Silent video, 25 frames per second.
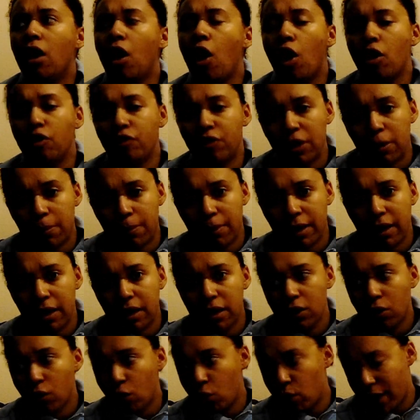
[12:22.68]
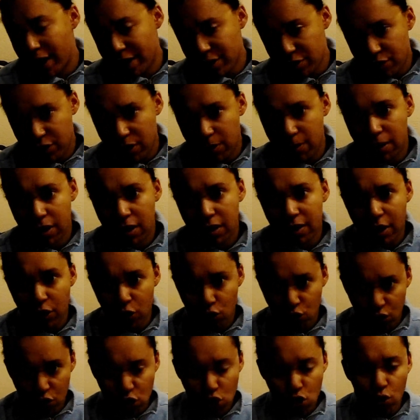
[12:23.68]
RVP or SVP,
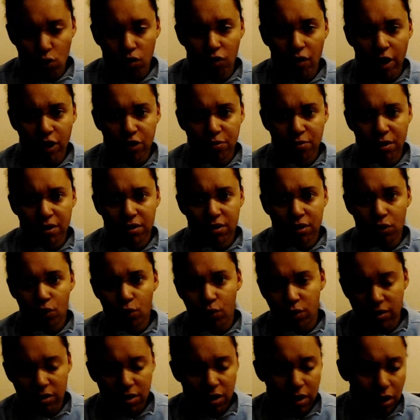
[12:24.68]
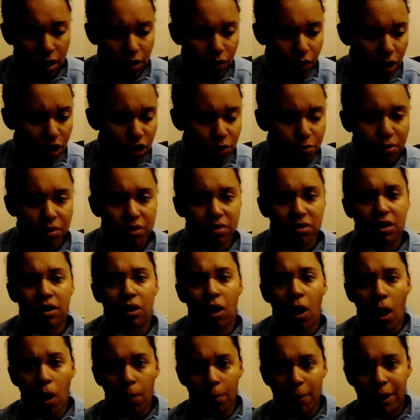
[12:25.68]
that's Regional Vice President or Senior Vice
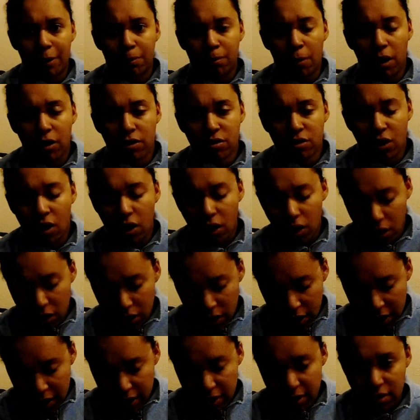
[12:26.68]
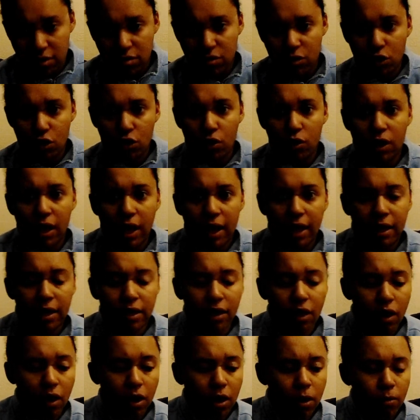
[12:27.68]
President Ahmed Mukhtar. He's the
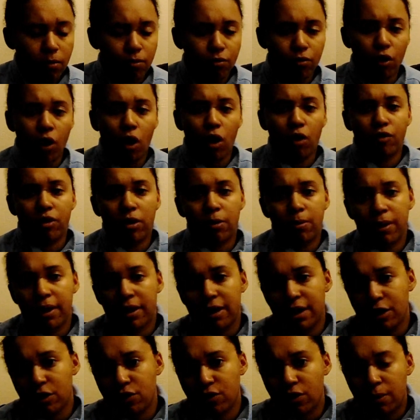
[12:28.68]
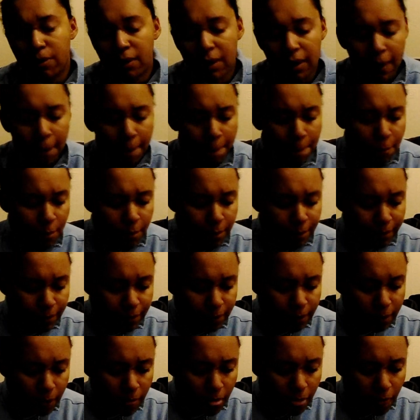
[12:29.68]
UK RVP and SVP.
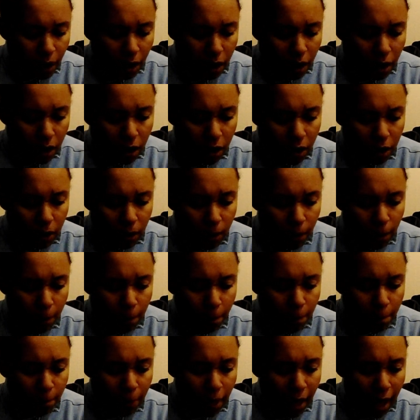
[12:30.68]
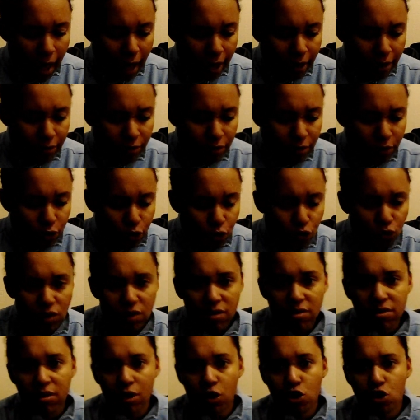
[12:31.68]
And the
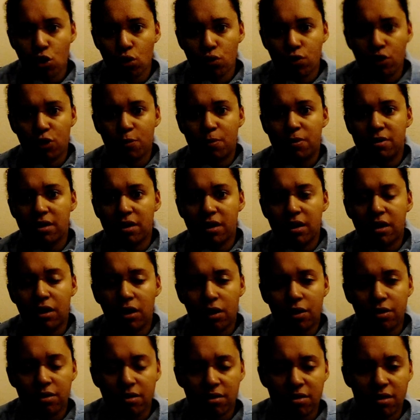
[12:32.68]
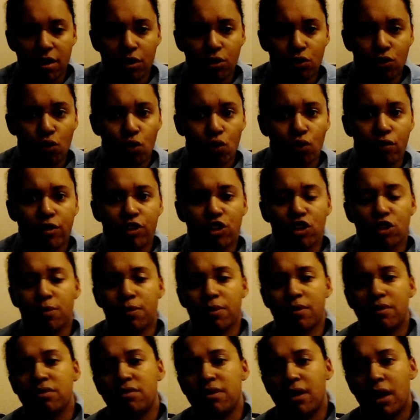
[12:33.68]
reason they show these particular success stories is
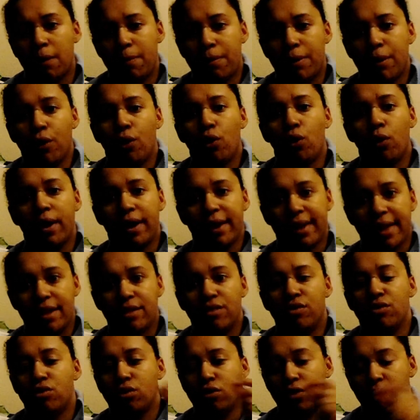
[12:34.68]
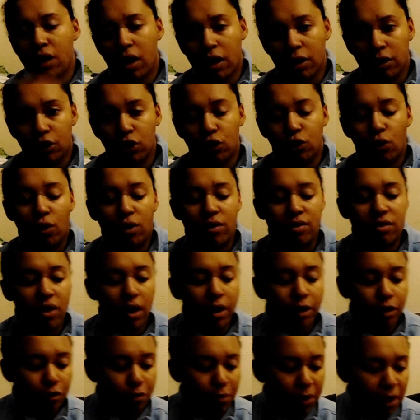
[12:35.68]
because they appeal, again, to the underdog
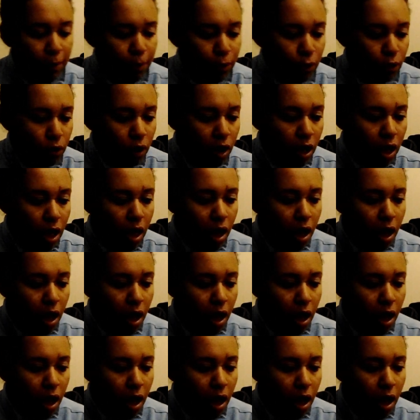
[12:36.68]
side of people.